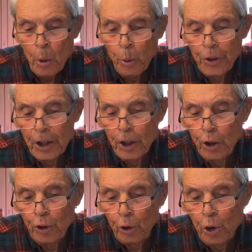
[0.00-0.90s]
Within
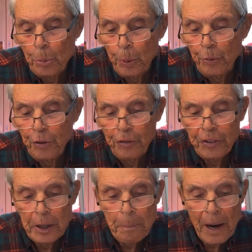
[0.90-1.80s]
this group of
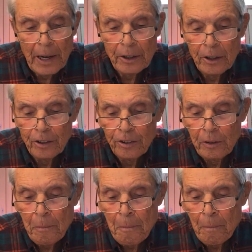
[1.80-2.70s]
50
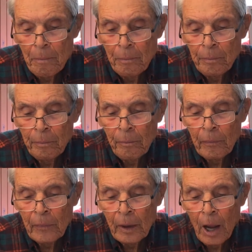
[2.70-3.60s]
partners,
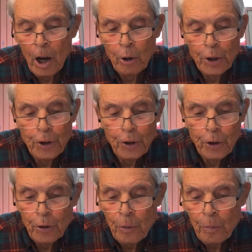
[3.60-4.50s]
only
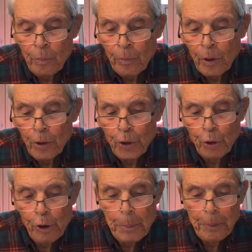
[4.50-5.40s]

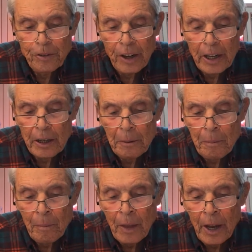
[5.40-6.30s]
3%
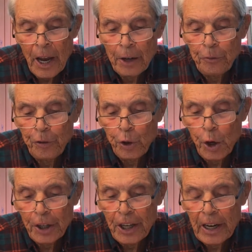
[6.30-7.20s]
had
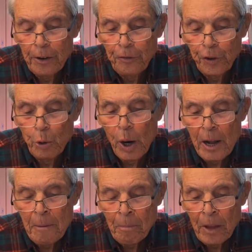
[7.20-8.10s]

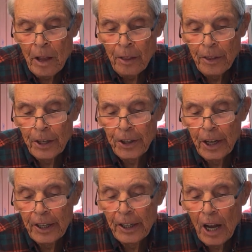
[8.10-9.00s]
fewer than
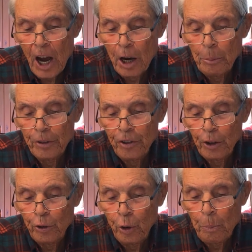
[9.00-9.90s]
10
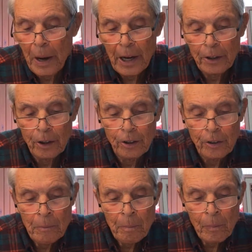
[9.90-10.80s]
homosexual
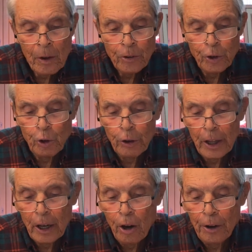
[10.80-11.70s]
partners during
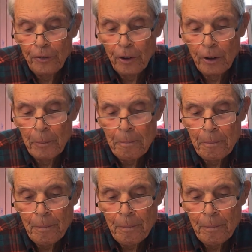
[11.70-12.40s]
their lifetime.